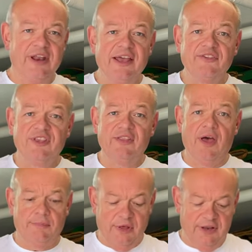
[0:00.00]
next thing that
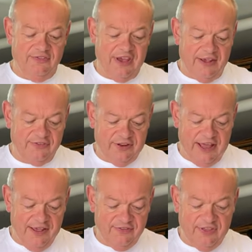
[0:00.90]
I'm going to test
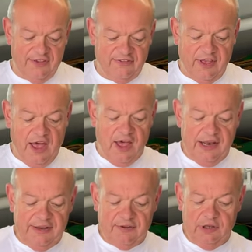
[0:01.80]
is this uh,
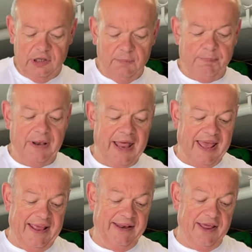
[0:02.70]
little
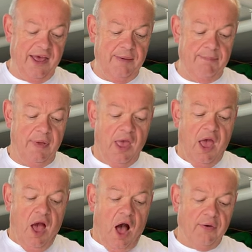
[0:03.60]
plane. Um,
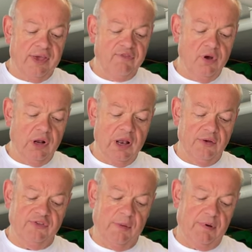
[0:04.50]
I'll give you a
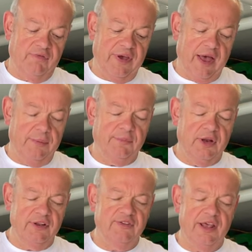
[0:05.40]
close-up of it. I'm going
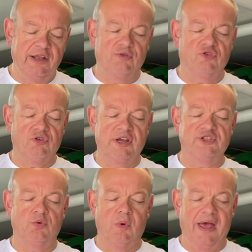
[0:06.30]
to tell you straight
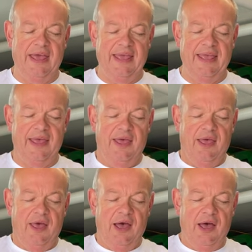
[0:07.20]
away
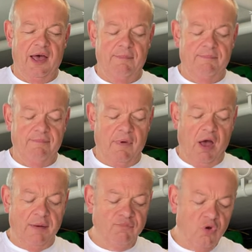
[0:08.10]
um,
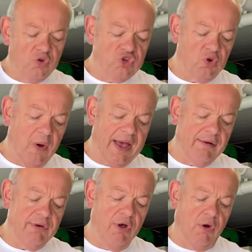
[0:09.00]
I'm not sure how
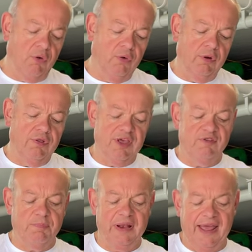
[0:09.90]
long this
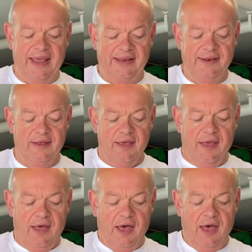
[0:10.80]
plane
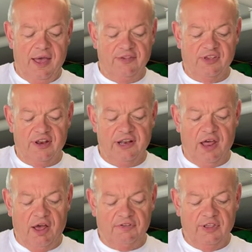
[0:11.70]
uh, is going to
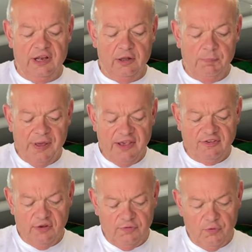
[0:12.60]
last. The little piece
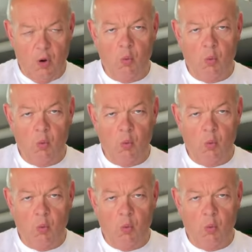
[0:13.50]
of